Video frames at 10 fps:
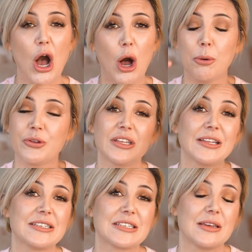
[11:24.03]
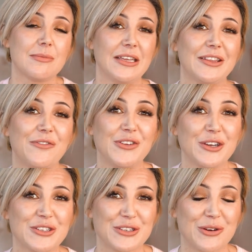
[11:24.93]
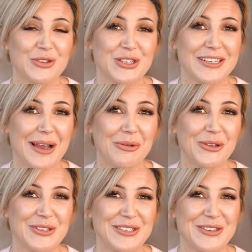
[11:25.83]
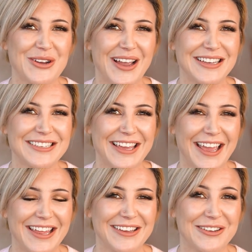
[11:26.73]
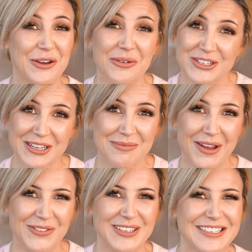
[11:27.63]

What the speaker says: I'll put the link to them in the video description down below so you guys can go and check them out for